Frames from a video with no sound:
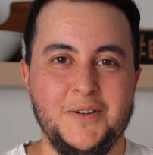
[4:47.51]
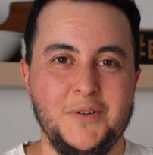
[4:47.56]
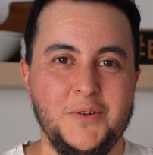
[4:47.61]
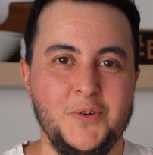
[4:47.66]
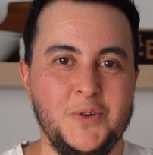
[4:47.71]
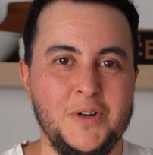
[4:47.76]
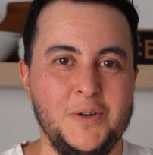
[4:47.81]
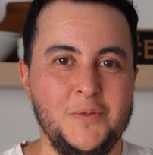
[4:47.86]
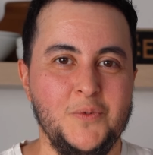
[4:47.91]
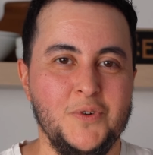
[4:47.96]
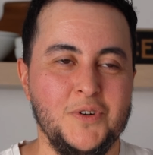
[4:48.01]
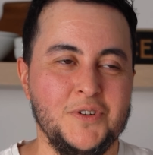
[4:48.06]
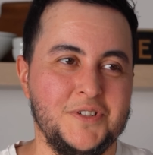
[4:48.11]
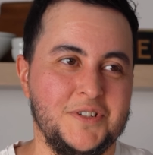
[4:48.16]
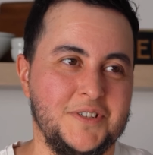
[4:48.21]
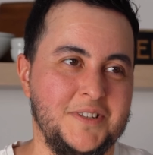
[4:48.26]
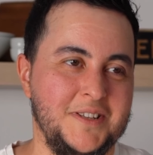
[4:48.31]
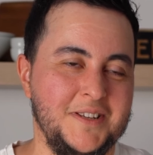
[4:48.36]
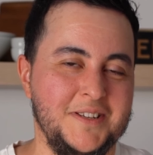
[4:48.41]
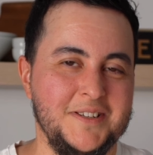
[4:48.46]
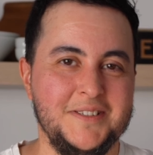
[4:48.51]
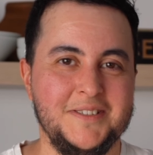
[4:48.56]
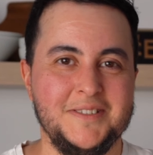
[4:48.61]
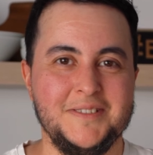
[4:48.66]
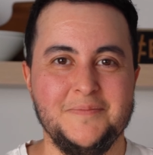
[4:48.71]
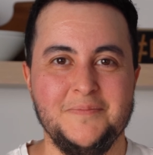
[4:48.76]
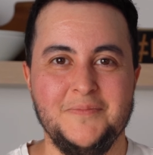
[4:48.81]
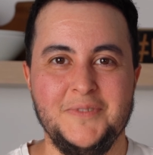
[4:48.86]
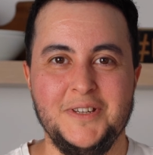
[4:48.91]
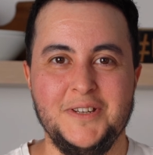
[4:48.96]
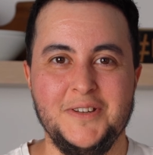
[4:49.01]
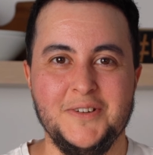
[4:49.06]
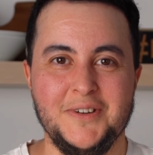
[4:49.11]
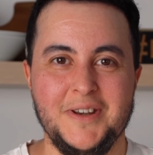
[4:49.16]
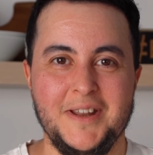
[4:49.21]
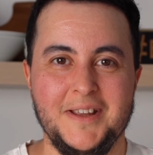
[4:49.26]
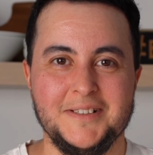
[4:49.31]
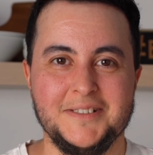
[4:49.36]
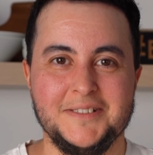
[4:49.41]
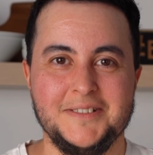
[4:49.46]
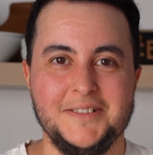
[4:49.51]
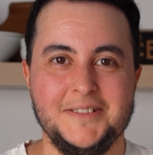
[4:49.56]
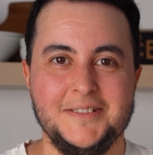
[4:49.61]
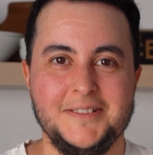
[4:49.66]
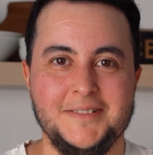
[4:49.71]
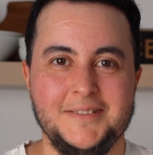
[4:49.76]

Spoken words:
go and watch this video next.